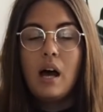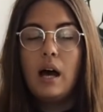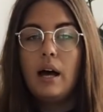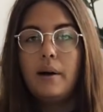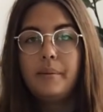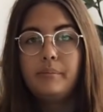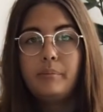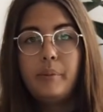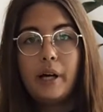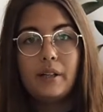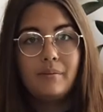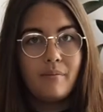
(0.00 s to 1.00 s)

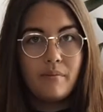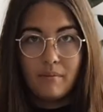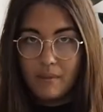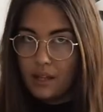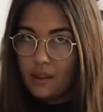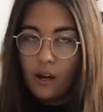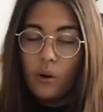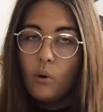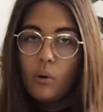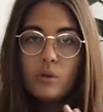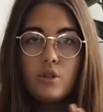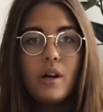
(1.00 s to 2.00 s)
but they're
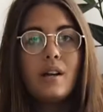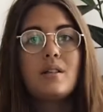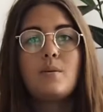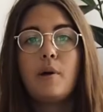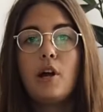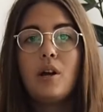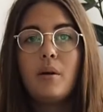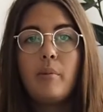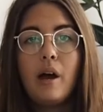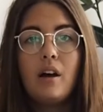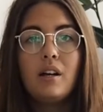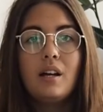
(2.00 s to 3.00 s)
all transparent
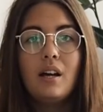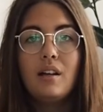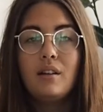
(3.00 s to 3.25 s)
about it.